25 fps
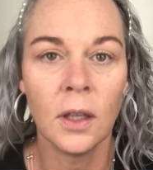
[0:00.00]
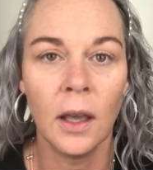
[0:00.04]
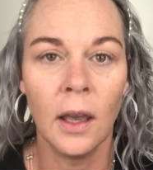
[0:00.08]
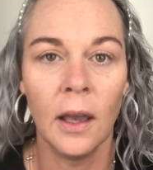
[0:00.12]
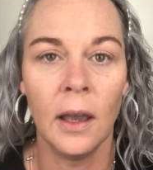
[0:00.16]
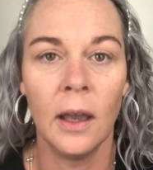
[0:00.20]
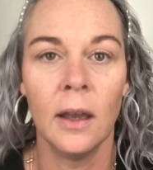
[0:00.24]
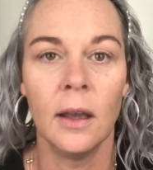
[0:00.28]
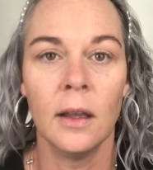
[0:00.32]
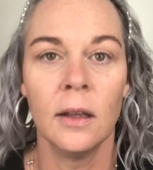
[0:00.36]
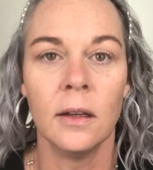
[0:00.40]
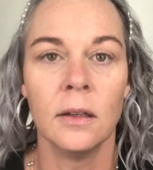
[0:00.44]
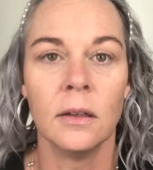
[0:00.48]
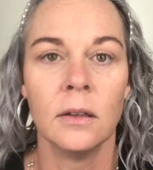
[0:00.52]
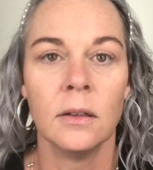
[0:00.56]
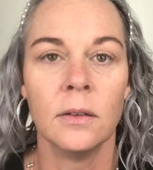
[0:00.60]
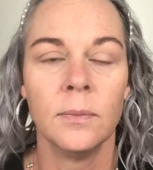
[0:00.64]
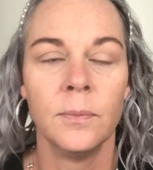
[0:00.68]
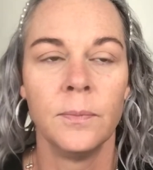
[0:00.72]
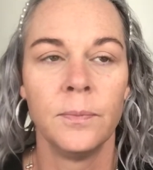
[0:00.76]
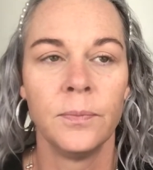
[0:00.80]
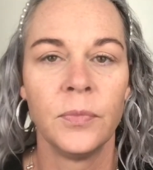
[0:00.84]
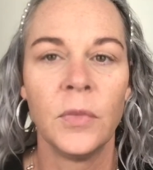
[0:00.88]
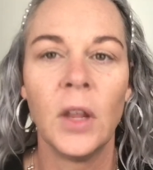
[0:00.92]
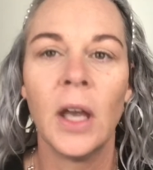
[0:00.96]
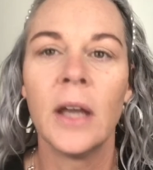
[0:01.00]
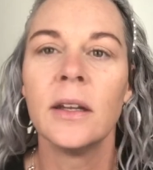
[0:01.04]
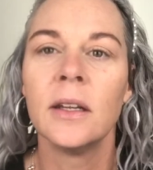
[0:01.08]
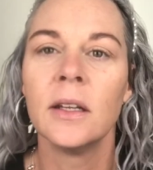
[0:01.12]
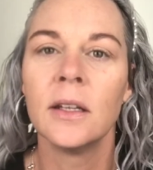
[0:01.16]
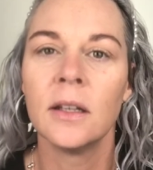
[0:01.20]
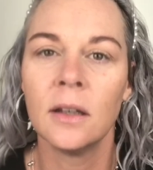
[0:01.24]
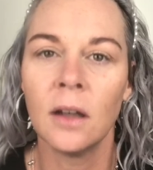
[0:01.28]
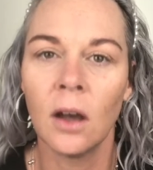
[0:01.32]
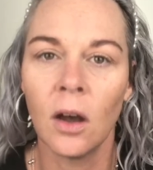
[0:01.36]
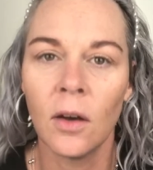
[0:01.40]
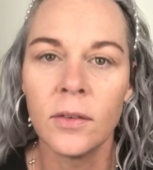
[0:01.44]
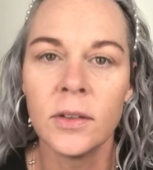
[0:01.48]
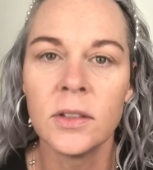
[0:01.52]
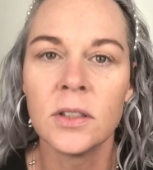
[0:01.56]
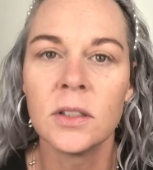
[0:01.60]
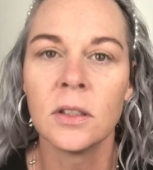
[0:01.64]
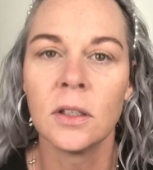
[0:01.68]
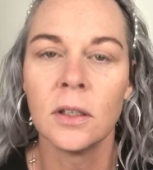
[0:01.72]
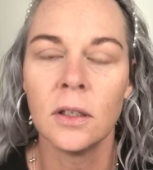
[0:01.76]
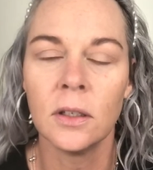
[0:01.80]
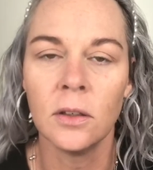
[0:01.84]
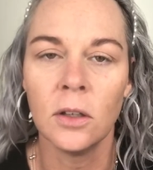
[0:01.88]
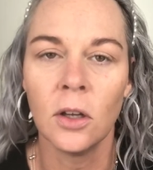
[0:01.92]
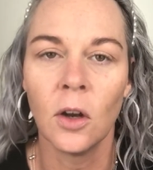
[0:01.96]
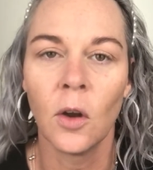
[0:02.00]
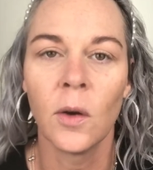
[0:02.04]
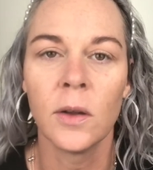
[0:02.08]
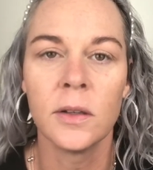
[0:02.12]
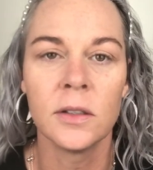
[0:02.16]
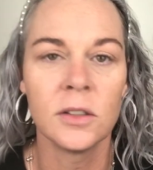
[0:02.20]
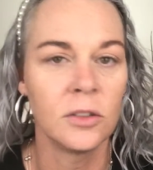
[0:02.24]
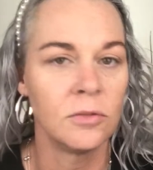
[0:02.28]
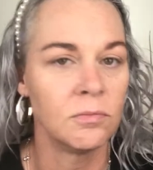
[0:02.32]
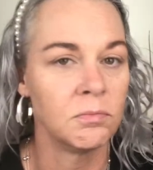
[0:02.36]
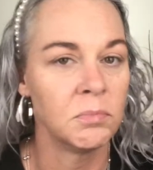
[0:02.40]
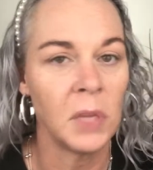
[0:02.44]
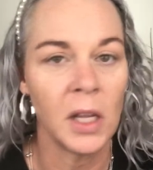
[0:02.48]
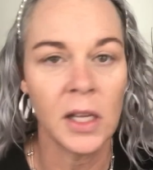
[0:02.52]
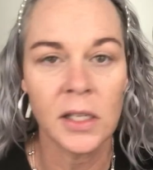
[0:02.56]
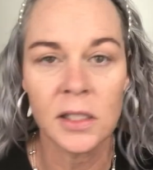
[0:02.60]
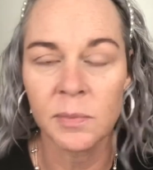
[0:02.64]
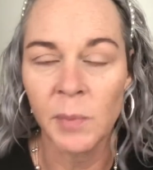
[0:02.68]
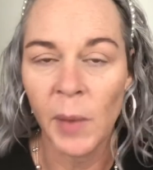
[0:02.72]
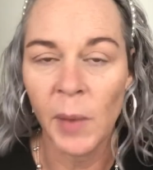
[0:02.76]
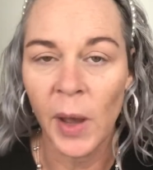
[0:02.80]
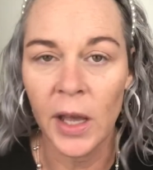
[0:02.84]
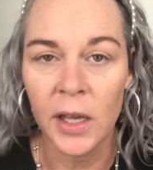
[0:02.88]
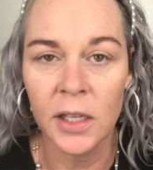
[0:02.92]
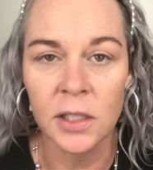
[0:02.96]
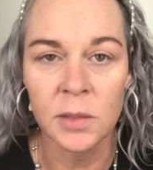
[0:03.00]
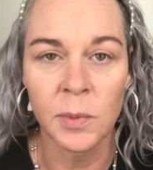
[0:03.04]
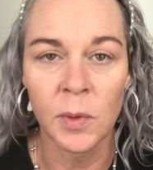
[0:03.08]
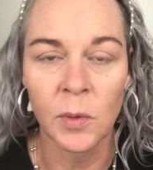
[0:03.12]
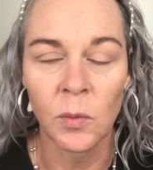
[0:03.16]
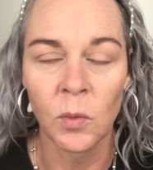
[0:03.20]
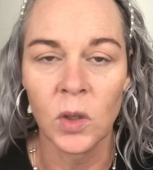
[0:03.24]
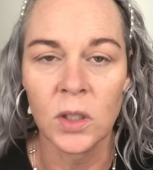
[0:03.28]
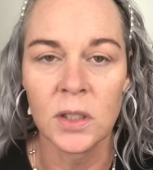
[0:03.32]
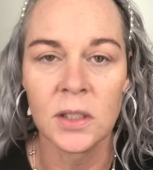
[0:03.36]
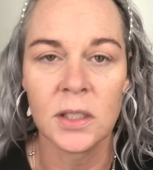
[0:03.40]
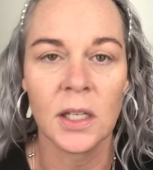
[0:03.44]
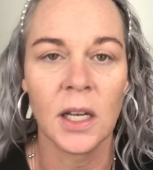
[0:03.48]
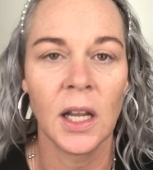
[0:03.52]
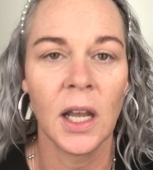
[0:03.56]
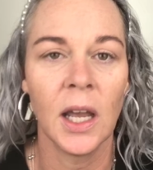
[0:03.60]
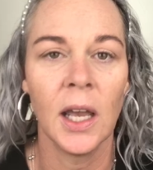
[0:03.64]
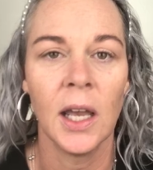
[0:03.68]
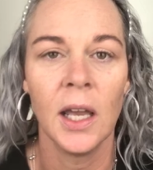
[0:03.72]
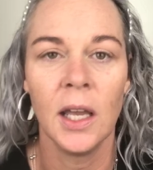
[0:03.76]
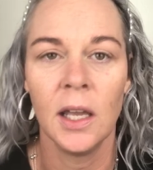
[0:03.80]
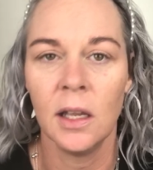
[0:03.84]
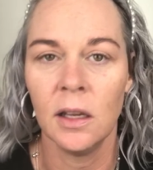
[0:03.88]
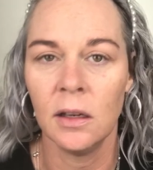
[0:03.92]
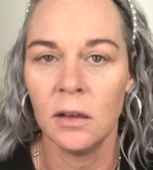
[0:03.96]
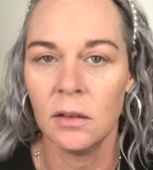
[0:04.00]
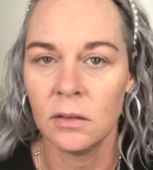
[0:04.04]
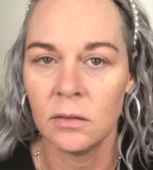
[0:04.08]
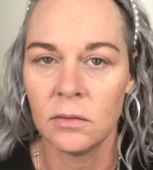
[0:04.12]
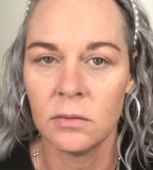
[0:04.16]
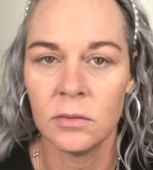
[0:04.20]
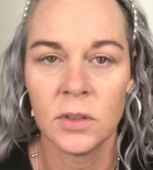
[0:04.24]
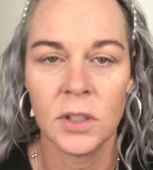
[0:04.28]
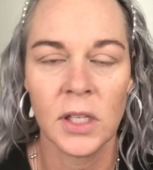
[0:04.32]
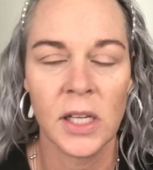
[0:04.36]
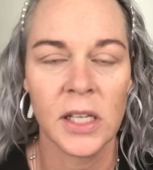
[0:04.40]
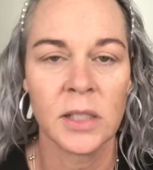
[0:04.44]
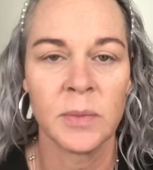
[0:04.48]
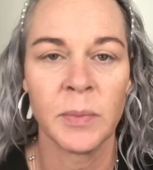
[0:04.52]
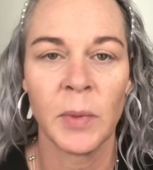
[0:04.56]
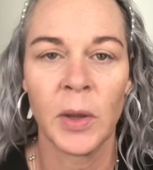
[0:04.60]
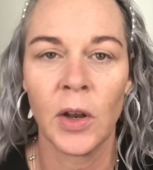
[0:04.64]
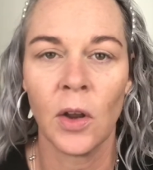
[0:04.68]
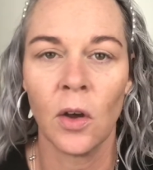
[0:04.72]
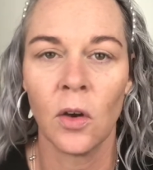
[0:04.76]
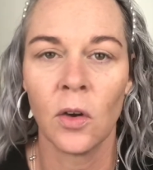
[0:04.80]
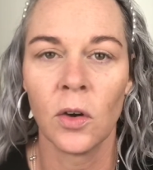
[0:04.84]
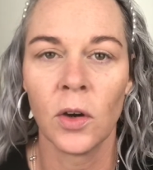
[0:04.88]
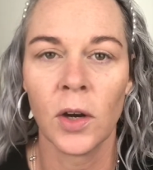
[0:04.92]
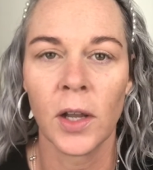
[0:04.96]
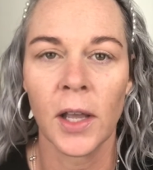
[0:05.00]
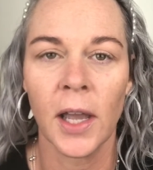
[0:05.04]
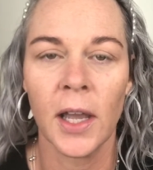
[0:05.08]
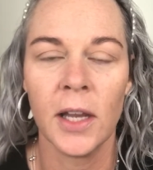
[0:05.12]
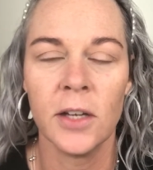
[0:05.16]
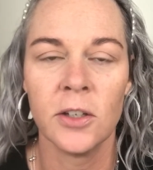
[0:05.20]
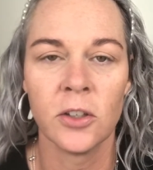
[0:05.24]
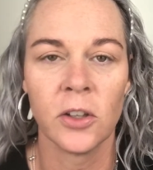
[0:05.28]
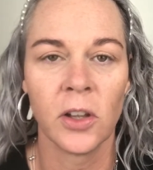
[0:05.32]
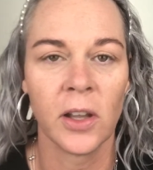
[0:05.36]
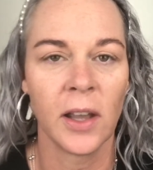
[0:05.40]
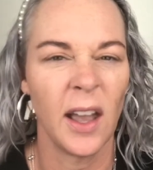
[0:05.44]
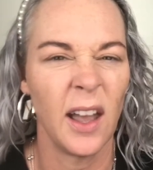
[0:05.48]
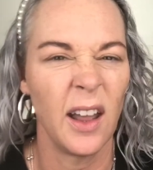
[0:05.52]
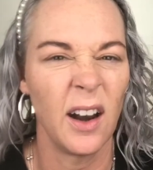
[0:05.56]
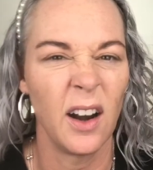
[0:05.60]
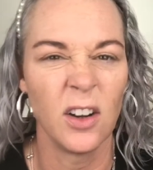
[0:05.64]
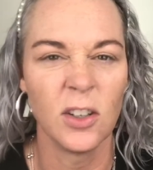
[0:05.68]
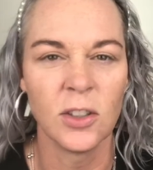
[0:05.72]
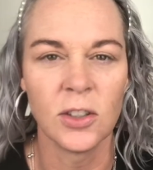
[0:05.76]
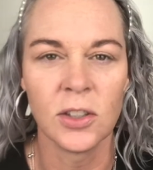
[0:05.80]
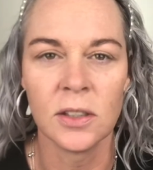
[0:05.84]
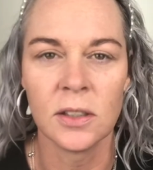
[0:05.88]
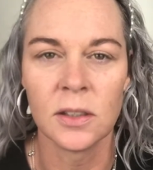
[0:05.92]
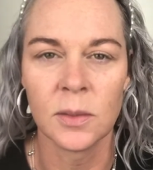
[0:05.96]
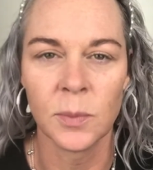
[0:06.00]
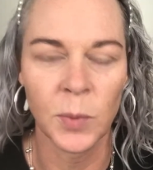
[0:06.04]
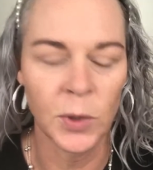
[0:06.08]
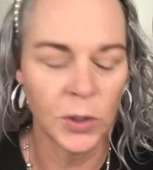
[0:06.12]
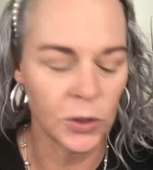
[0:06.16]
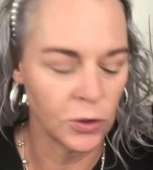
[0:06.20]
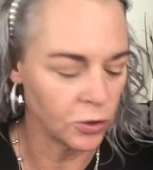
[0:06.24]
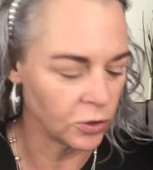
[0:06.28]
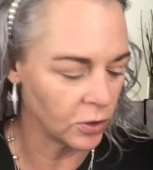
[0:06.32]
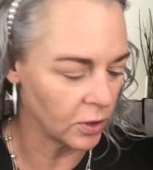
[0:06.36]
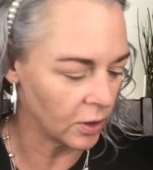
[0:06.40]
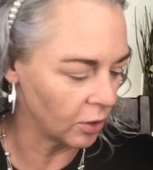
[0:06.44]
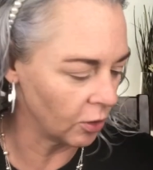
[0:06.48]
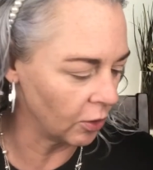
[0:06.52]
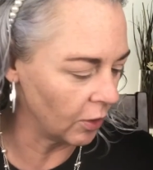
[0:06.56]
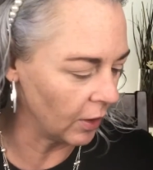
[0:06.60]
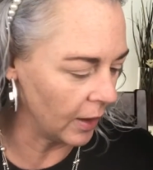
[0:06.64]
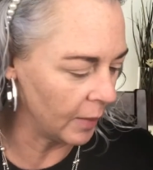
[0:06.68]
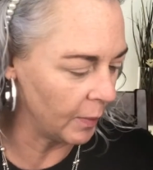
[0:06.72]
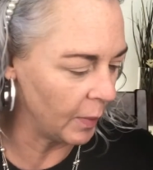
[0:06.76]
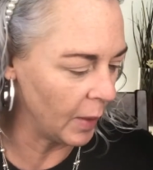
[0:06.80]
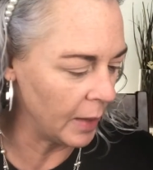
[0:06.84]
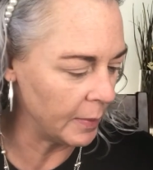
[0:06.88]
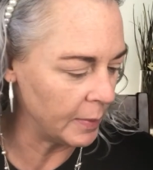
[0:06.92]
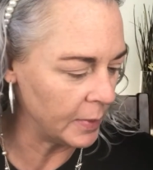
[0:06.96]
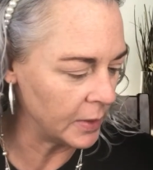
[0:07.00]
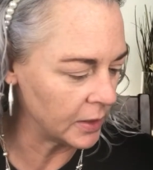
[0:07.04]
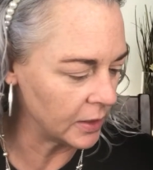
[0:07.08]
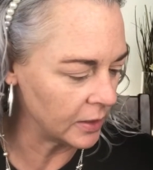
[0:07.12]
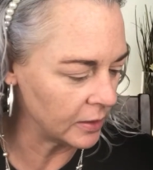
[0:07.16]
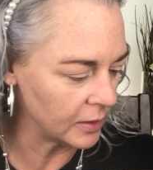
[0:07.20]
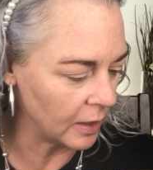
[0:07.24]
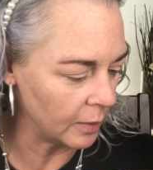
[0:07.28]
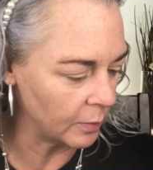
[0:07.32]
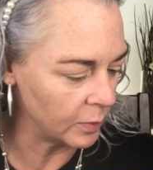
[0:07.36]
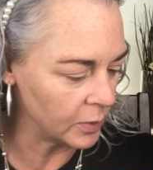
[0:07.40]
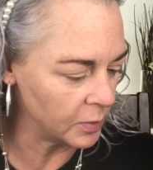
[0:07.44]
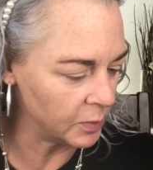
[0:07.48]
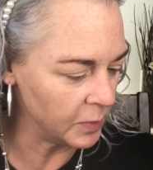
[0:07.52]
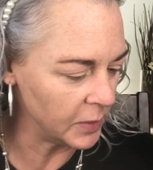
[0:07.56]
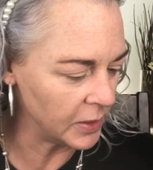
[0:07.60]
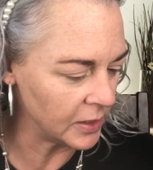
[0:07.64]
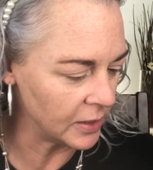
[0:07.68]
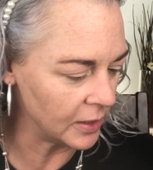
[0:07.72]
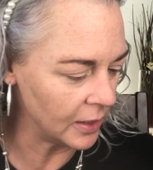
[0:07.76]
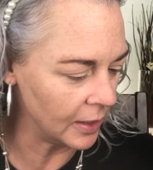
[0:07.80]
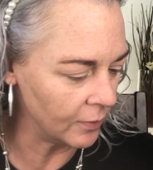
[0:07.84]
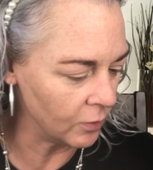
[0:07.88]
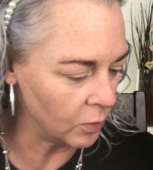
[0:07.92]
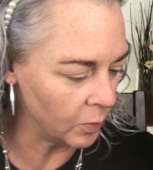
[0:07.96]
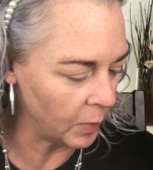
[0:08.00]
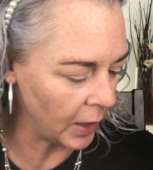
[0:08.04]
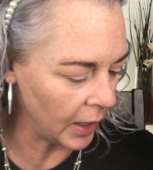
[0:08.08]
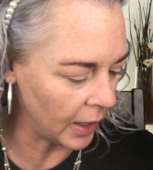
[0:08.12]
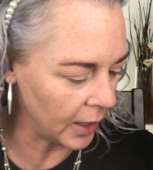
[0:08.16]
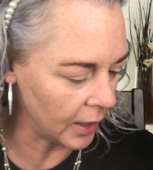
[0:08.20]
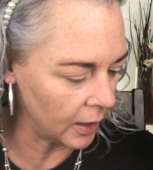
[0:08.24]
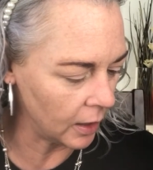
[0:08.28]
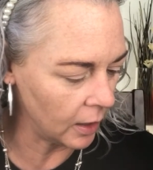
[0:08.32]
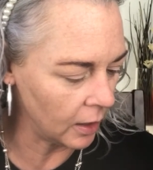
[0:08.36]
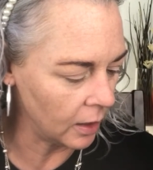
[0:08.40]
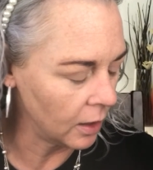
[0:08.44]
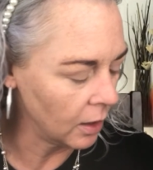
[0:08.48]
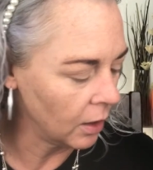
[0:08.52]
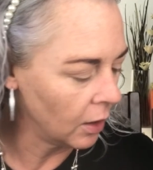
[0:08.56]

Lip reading: And I did, obviously, I'd text my husband once a day, text my daughter occasionally, had her send some pictures of the grandbabies because I was missing everybody.